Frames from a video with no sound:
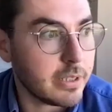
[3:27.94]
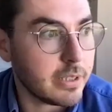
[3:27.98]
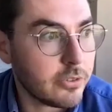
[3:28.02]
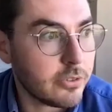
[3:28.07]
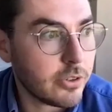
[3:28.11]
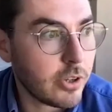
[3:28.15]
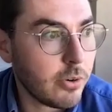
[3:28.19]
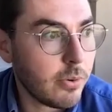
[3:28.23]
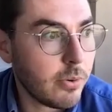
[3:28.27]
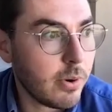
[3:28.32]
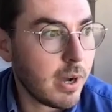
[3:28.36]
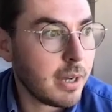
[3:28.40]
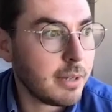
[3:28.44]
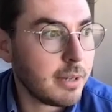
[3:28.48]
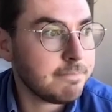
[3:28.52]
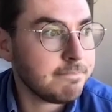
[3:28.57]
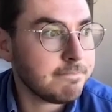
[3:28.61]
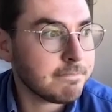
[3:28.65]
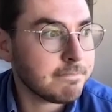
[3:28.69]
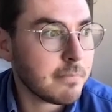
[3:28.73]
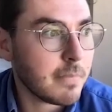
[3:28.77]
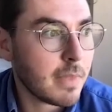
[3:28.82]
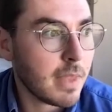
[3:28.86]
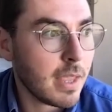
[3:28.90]
So,
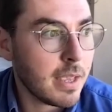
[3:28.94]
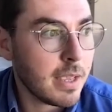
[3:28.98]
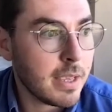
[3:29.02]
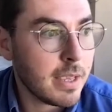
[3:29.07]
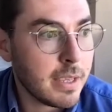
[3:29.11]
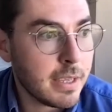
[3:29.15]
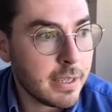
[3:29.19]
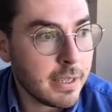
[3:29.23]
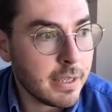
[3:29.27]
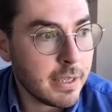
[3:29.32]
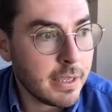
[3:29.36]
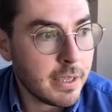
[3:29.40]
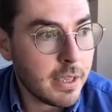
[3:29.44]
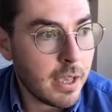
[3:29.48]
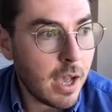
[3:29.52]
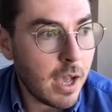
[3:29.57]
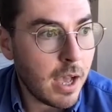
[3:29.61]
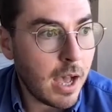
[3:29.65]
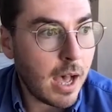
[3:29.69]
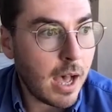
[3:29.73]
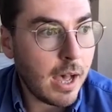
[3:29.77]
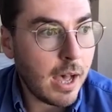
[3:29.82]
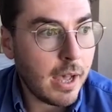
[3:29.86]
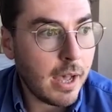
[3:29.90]

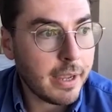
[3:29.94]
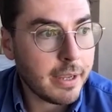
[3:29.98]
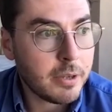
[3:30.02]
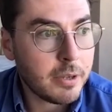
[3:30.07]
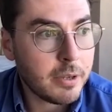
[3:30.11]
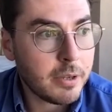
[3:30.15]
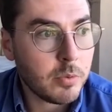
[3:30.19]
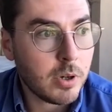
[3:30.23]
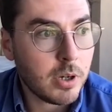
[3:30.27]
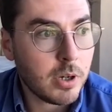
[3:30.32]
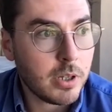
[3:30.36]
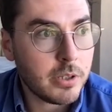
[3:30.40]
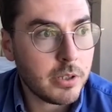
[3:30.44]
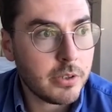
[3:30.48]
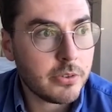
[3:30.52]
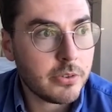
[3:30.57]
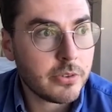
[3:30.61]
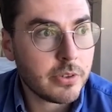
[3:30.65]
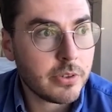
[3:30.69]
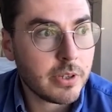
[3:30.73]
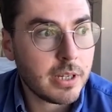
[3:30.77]
I was